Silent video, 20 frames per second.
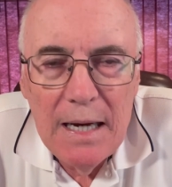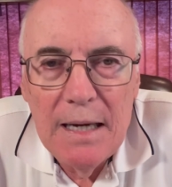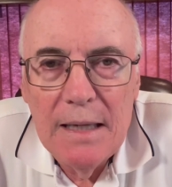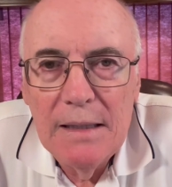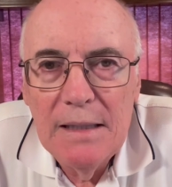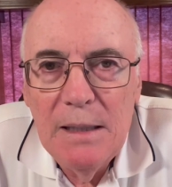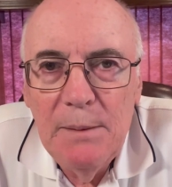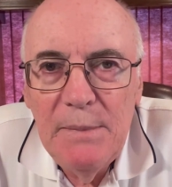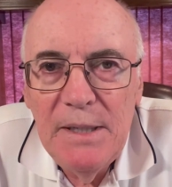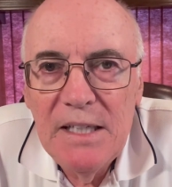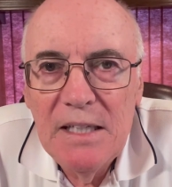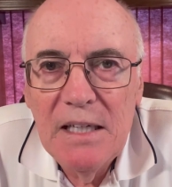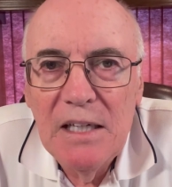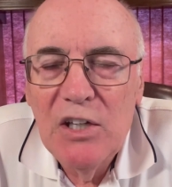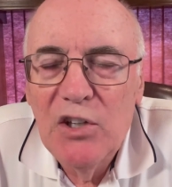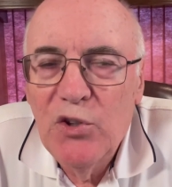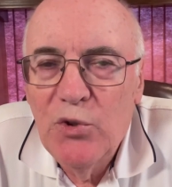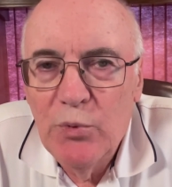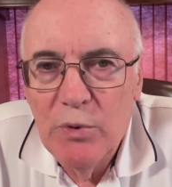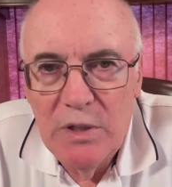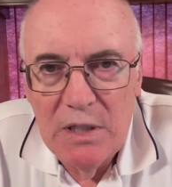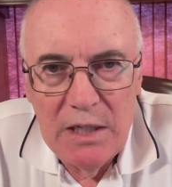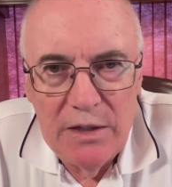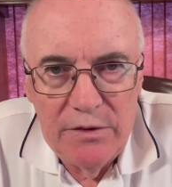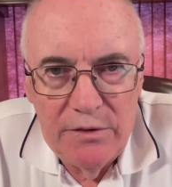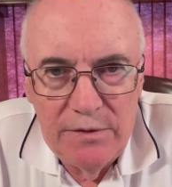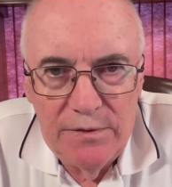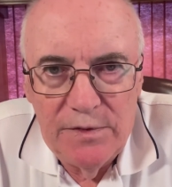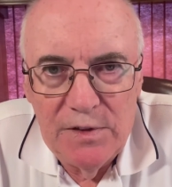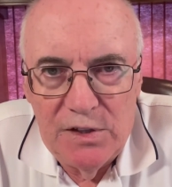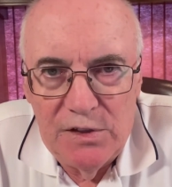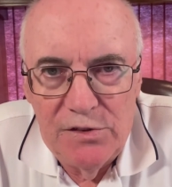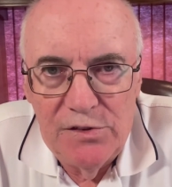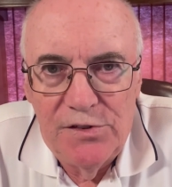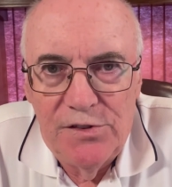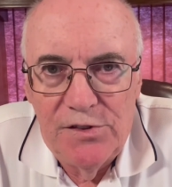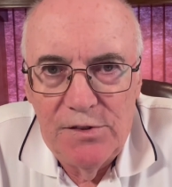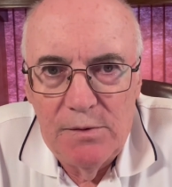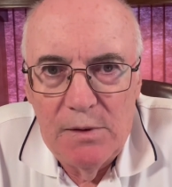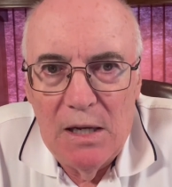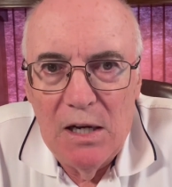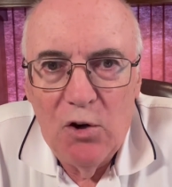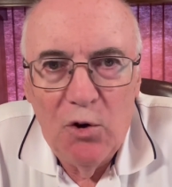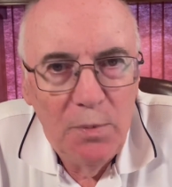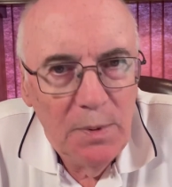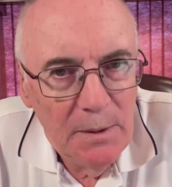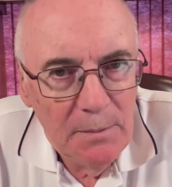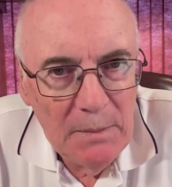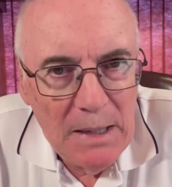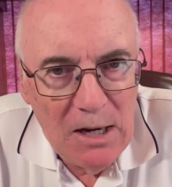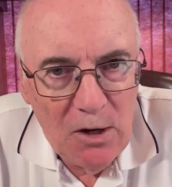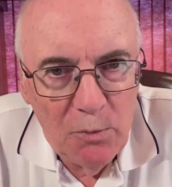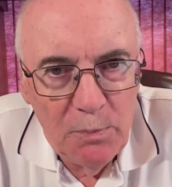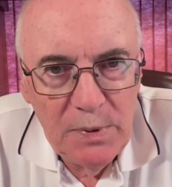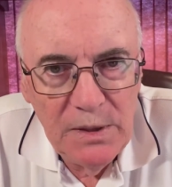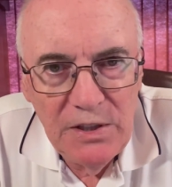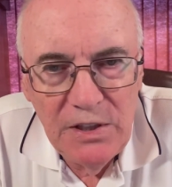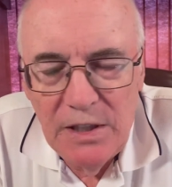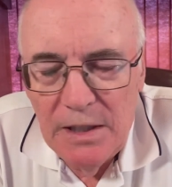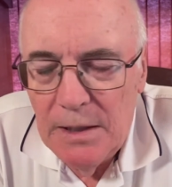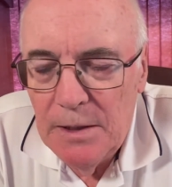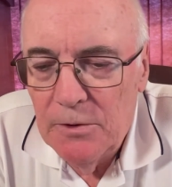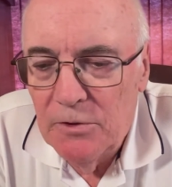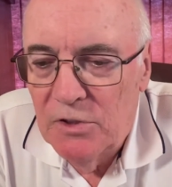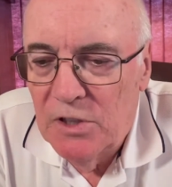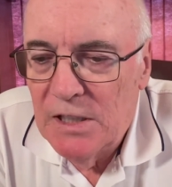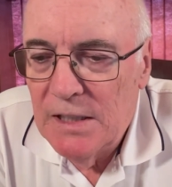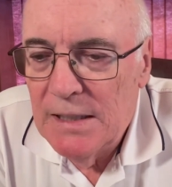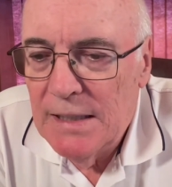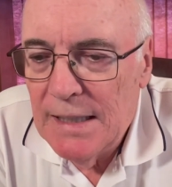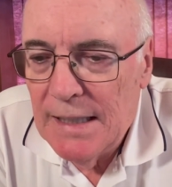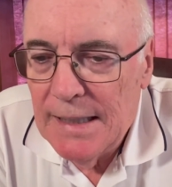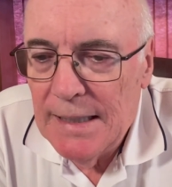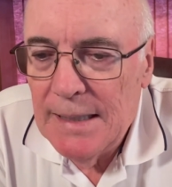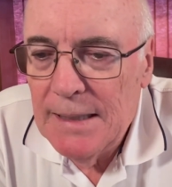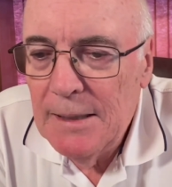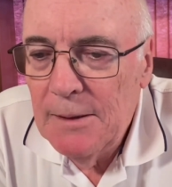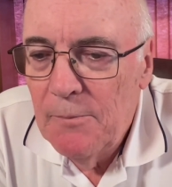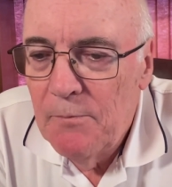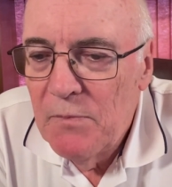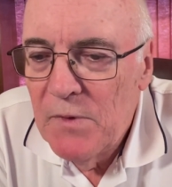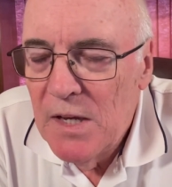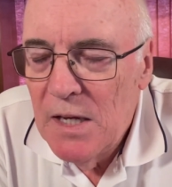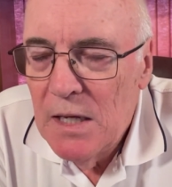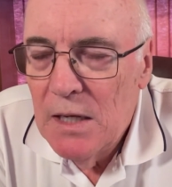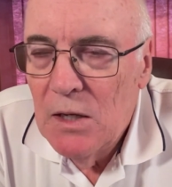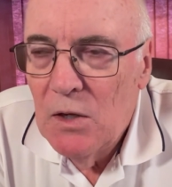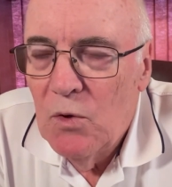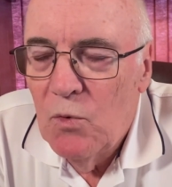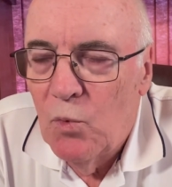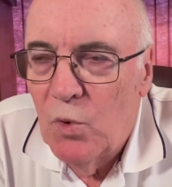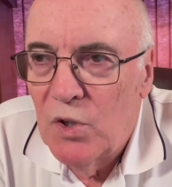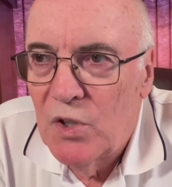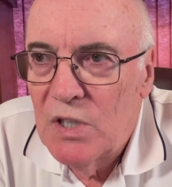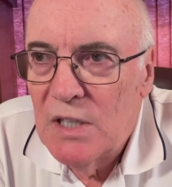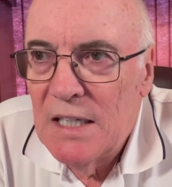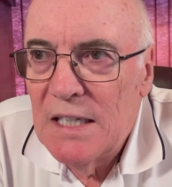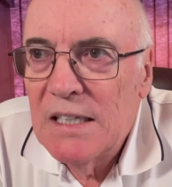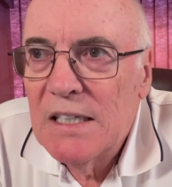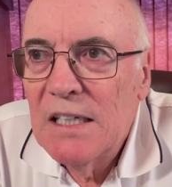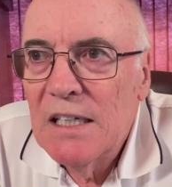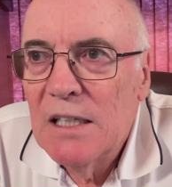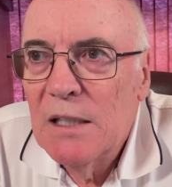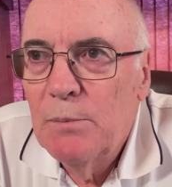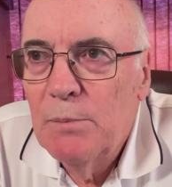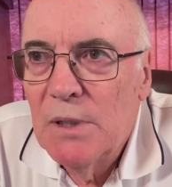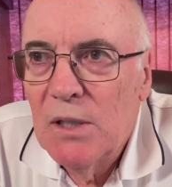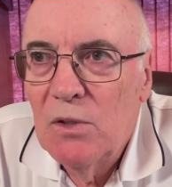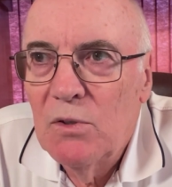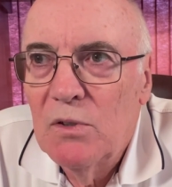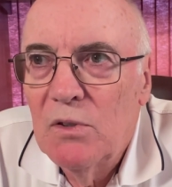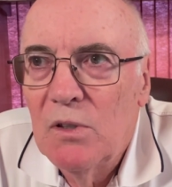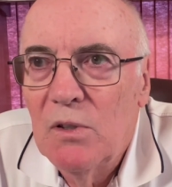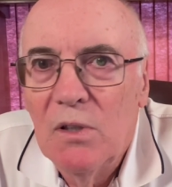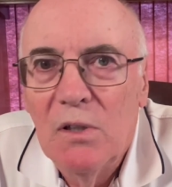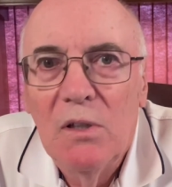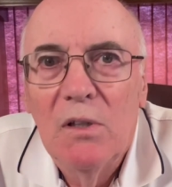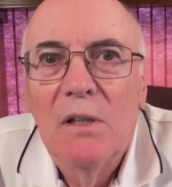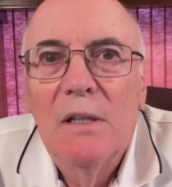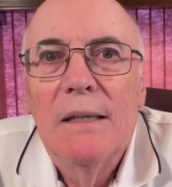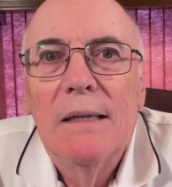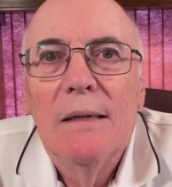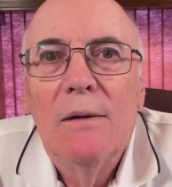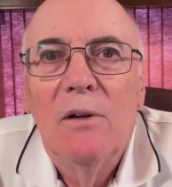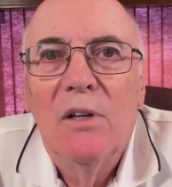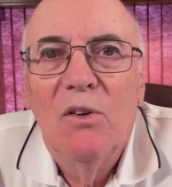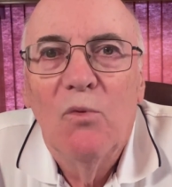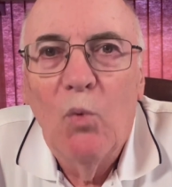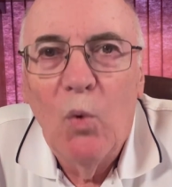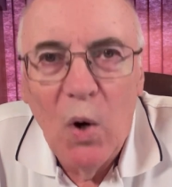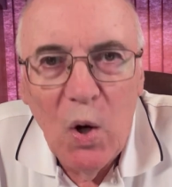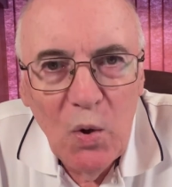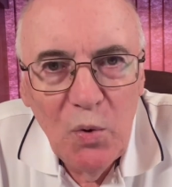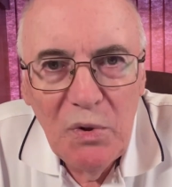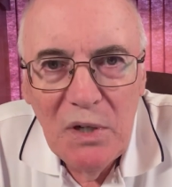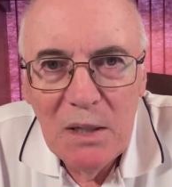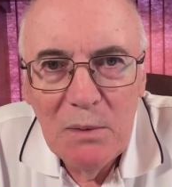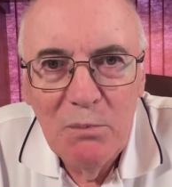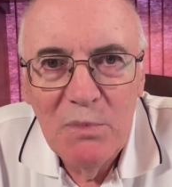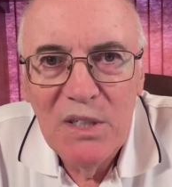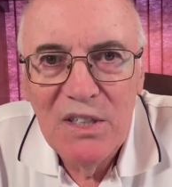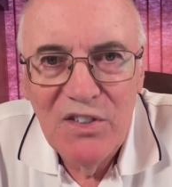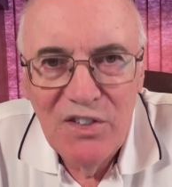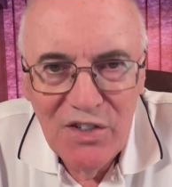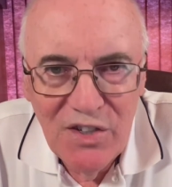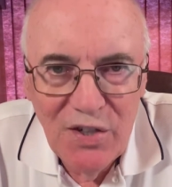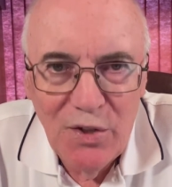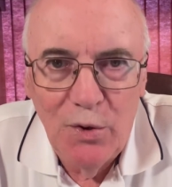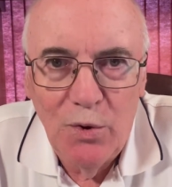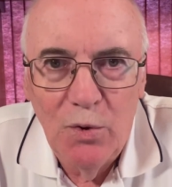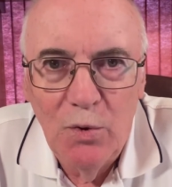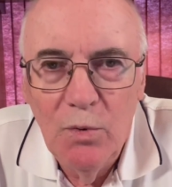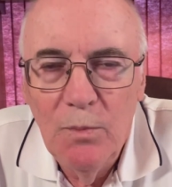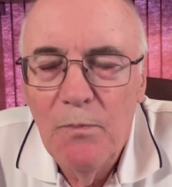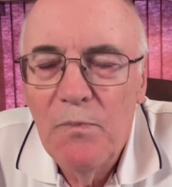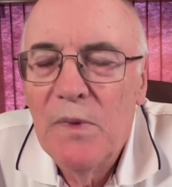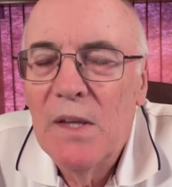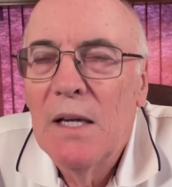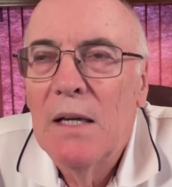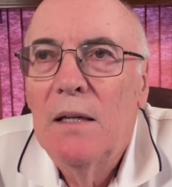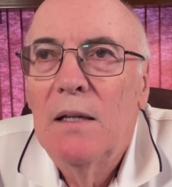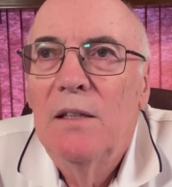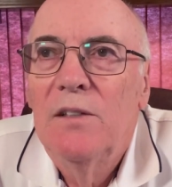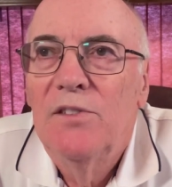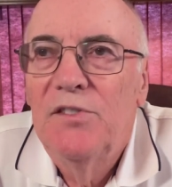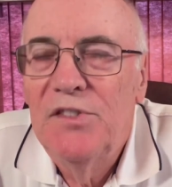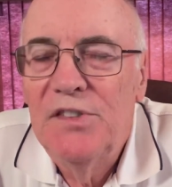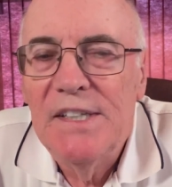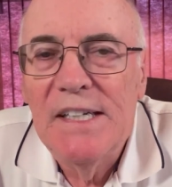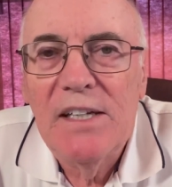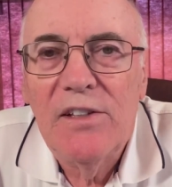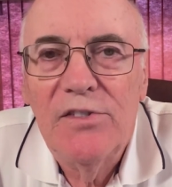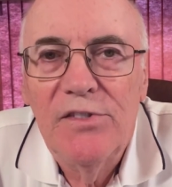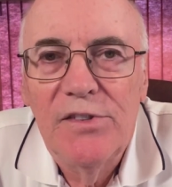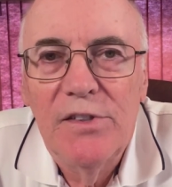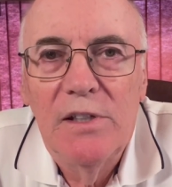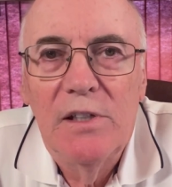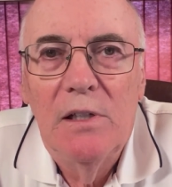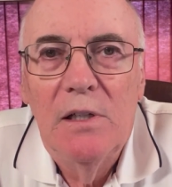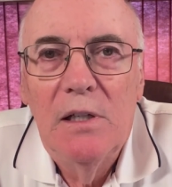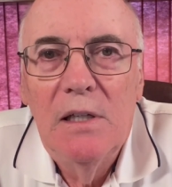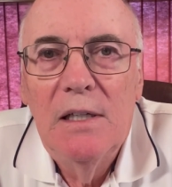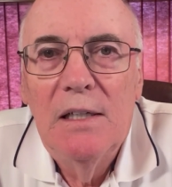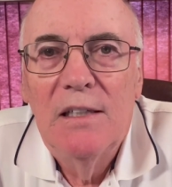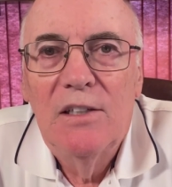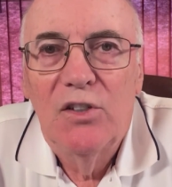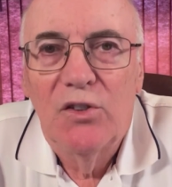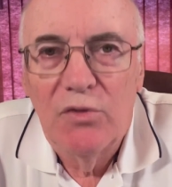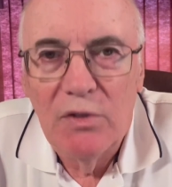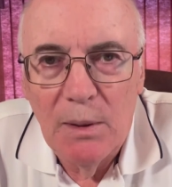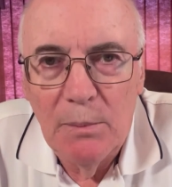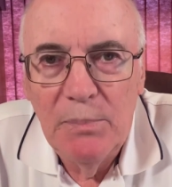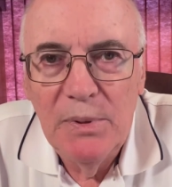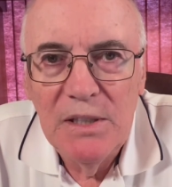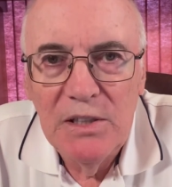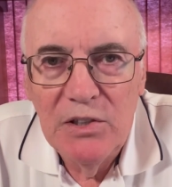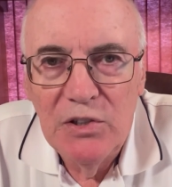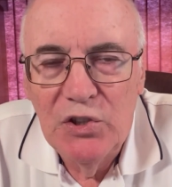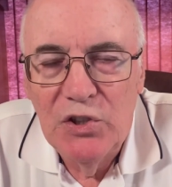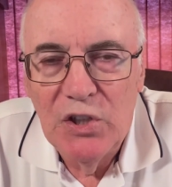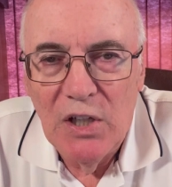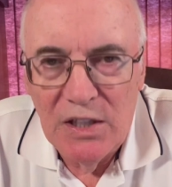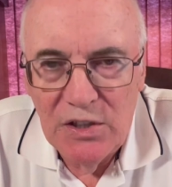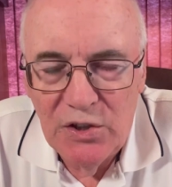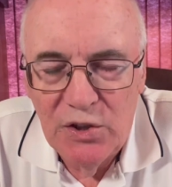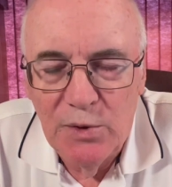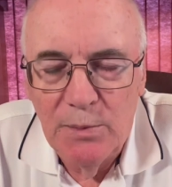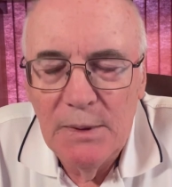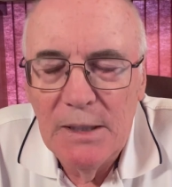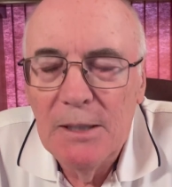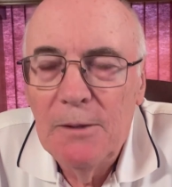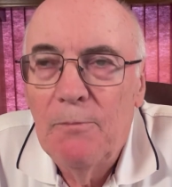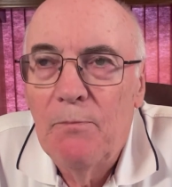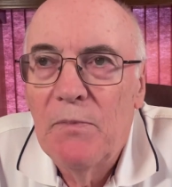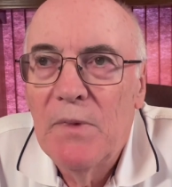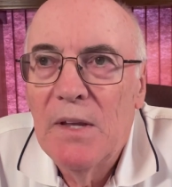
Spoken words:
Let me take you to another verse. I hope I'm helping you here today. We're talking about woe number two, sixth trumpet judgment.